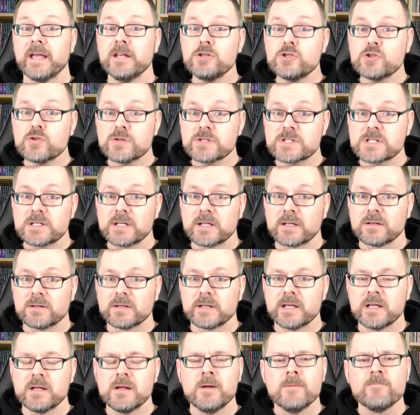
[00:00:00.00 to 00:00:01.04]

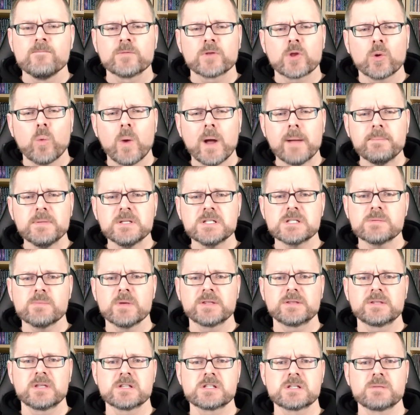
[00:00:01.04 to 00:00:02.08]
Interestingly, the
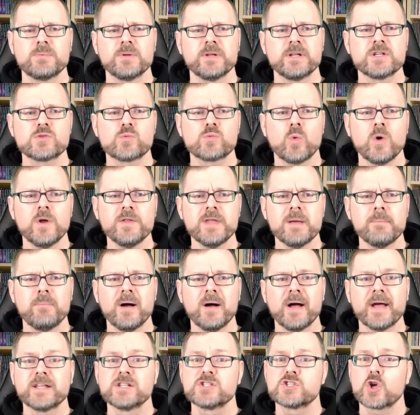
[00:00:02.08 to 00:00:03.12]
Weaponsmith discipline is one that
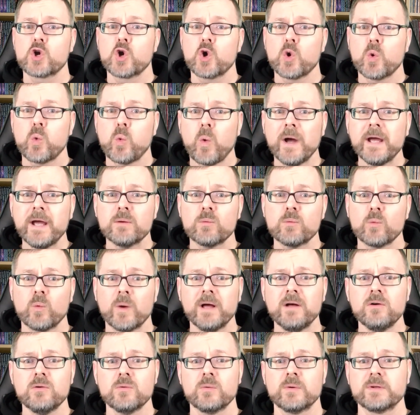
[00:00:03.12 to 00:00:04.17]
binds quite
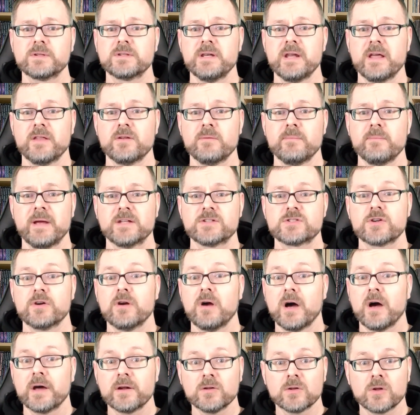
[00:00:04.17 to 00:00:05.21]
well with the
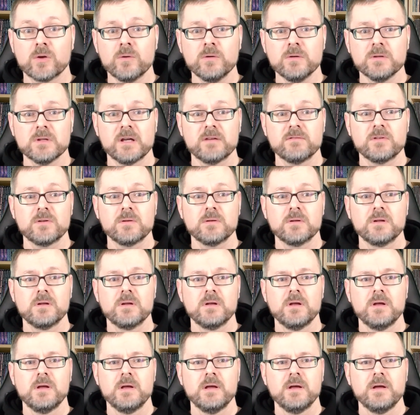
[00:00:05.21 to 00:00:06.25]
Nethermancer on a lower level.
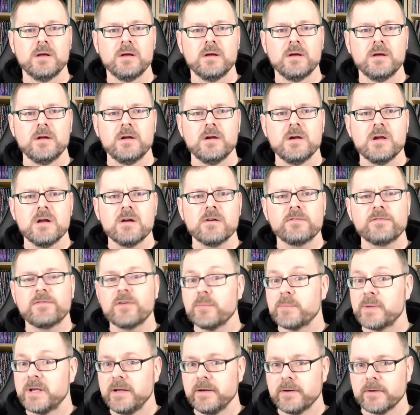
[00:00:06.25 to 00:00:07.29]

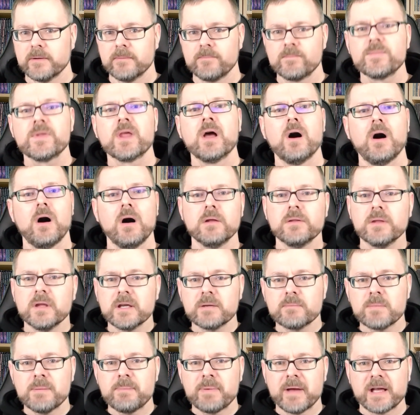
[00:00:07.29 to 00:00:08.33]
From here,
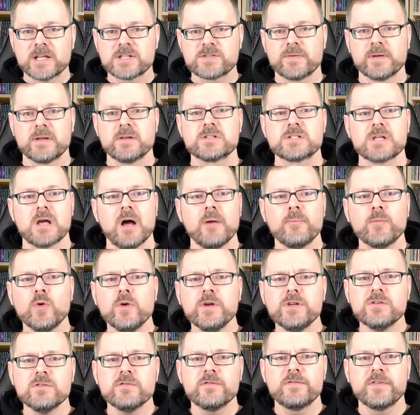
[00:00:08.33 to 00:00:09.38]
unlike my past videos, I'm
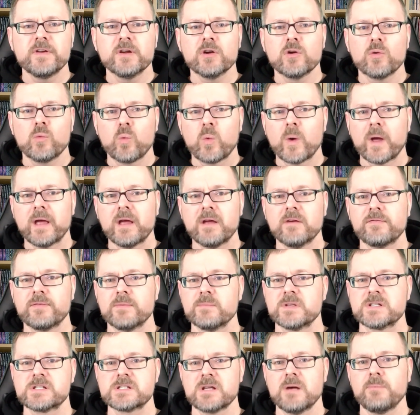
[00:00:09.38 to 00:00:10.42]
going to veer away
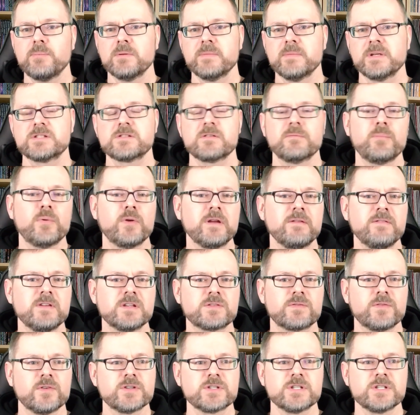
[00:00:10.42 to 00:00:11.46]
from the supplements of
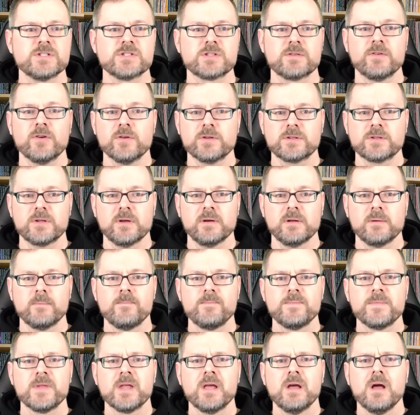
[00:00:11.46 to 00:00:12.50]
previous versions of Earthdawn.